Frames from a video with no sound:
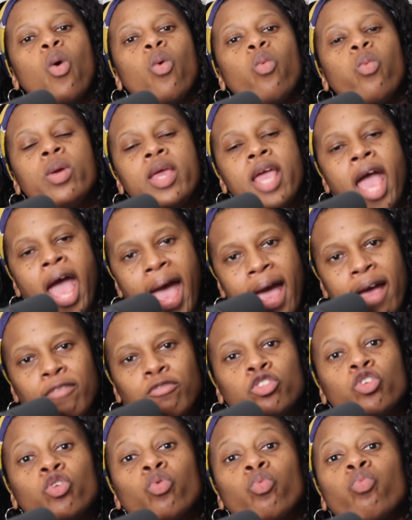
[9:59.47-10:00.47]
we
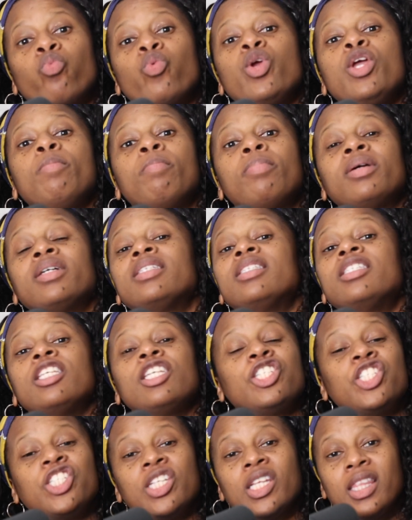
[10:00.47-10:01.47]
have to
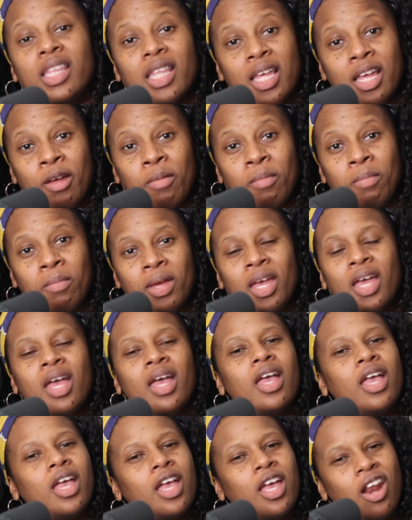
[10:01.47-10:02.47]
reposition them
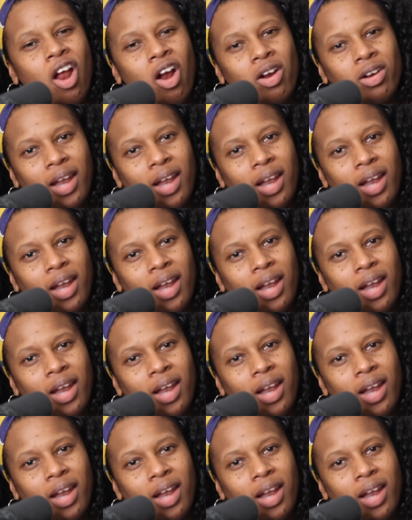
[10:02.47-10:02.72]
in our